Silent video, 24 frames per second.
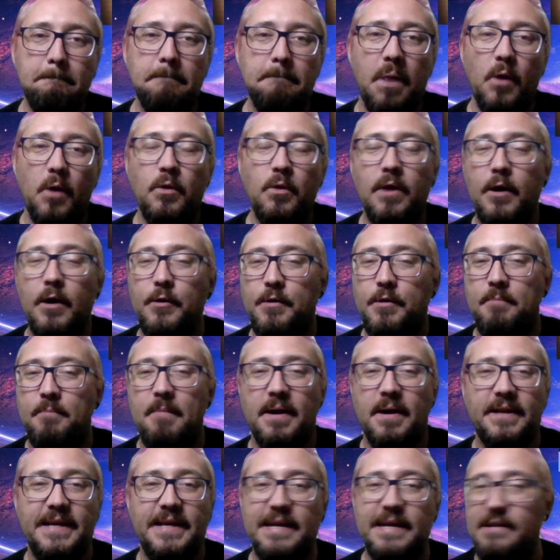boatload of
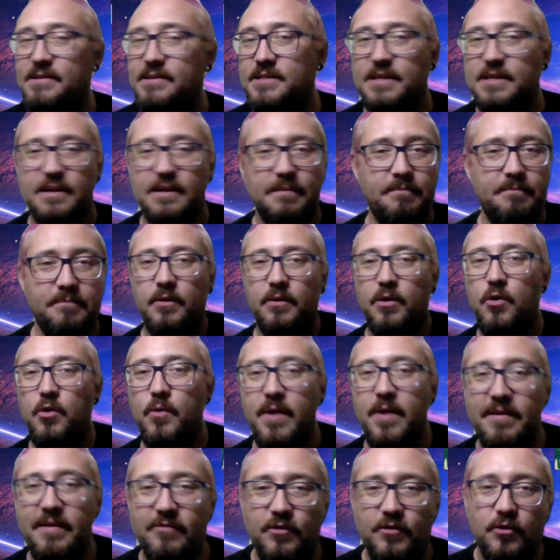money to
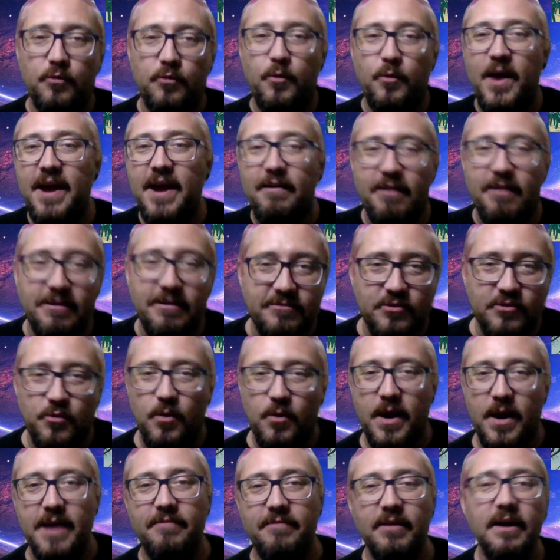whoever, wherever,
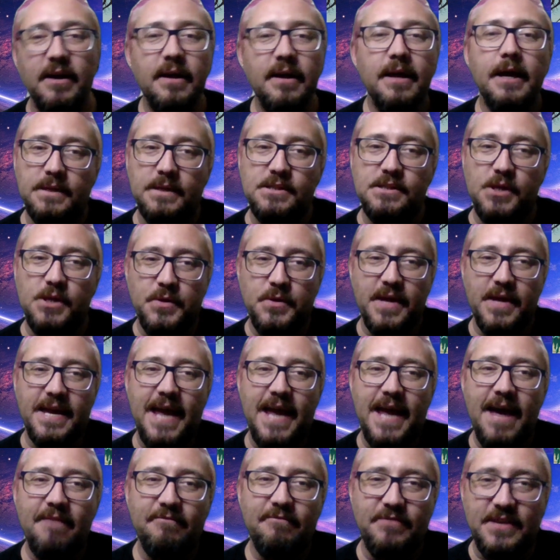whatever. So they
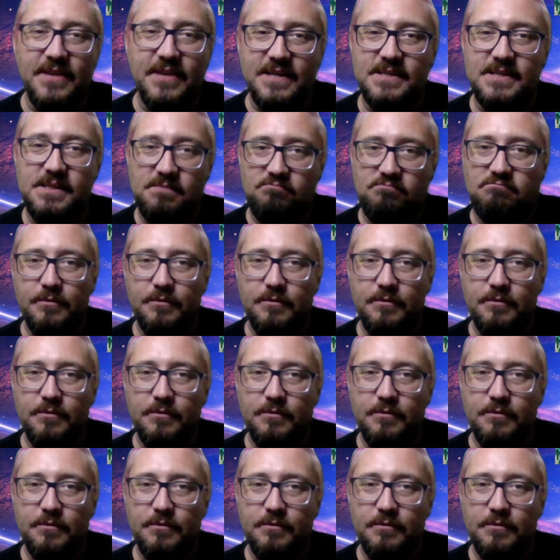have this